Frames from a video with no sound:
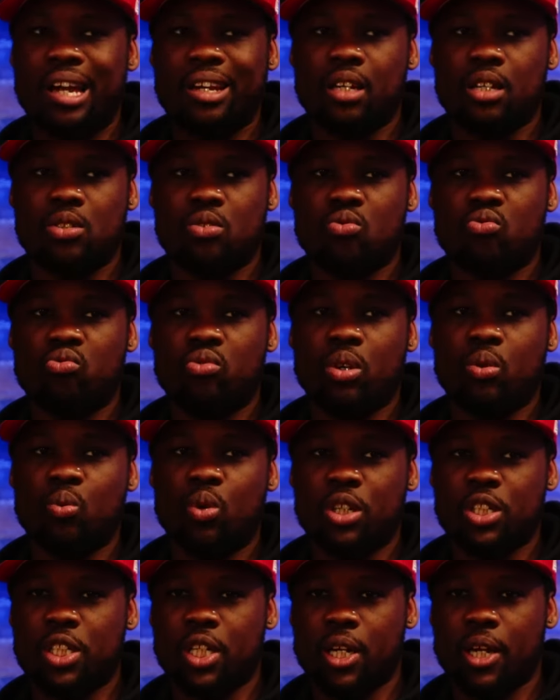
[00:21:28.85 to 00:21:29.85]
I need to
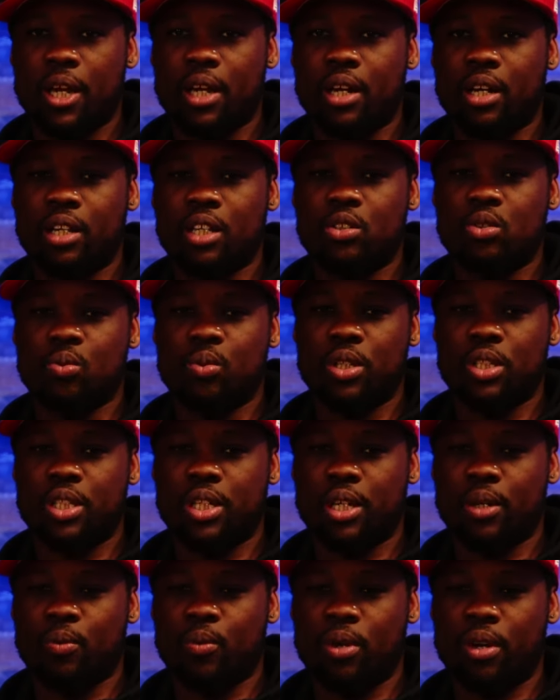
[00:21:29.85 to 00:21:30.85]
rewatch it, and I need to watch
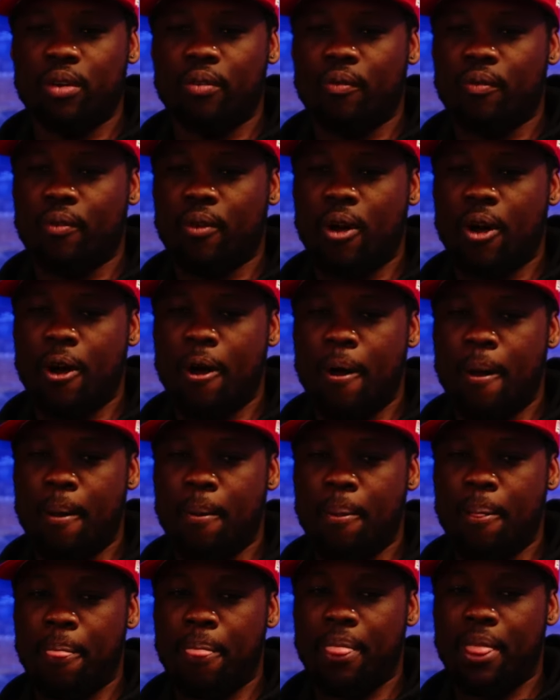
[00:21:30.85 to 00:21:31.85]
it with
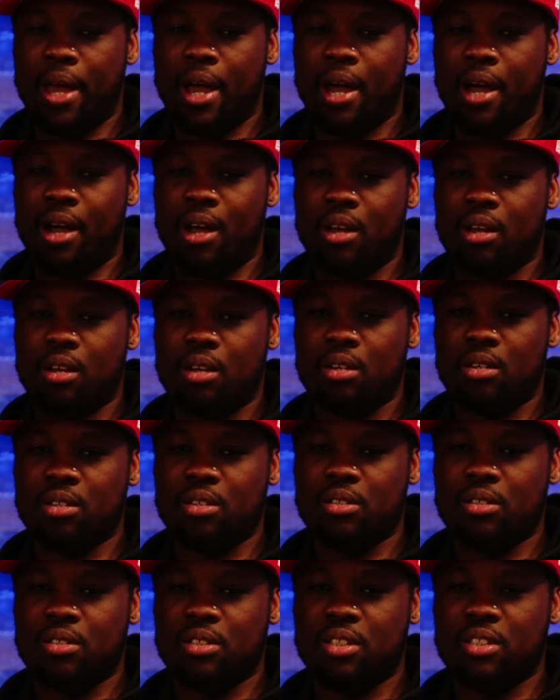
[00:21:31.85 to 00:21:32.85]
um that
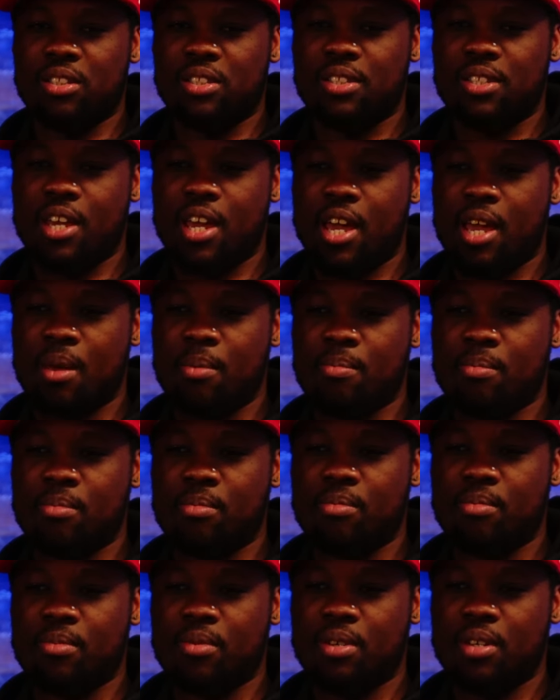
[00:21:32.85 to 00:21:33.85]
the same
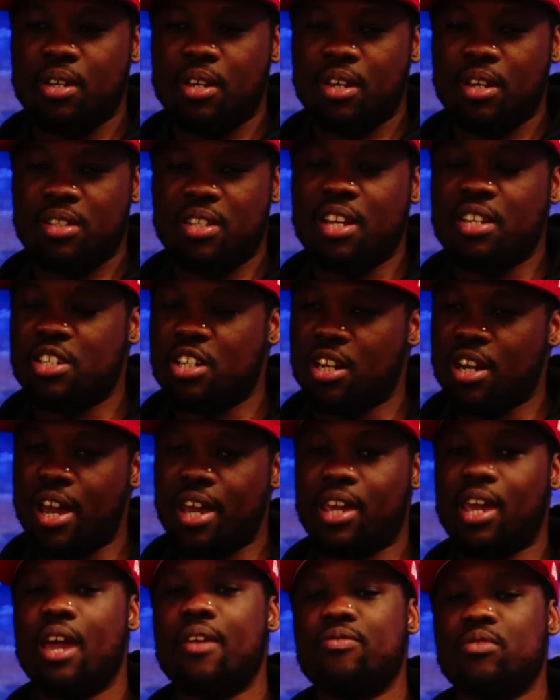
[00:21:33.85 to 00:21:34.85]
tension I
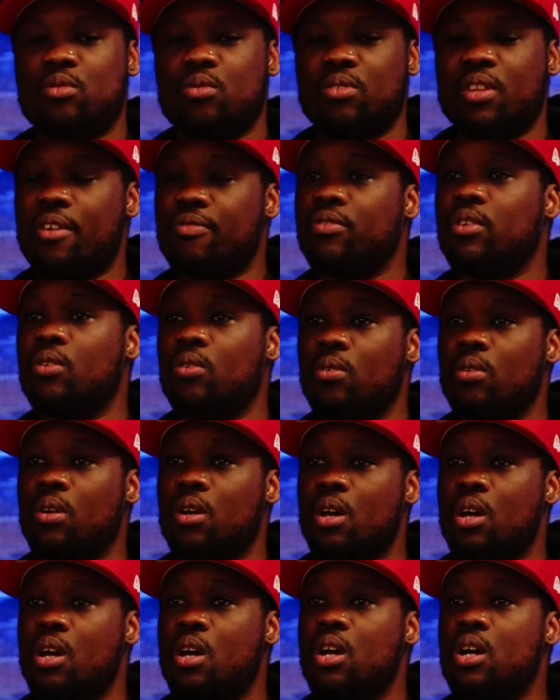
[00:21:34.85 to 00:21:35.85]
gave to Death
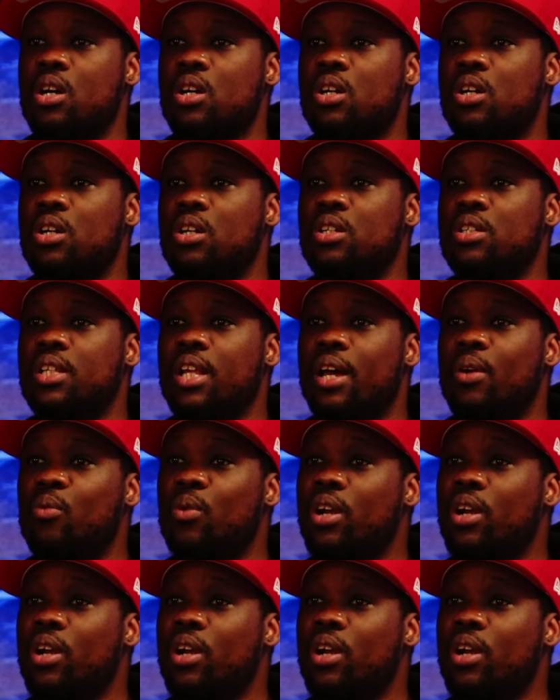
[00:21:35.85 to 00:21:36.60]
Note. Because like yeah.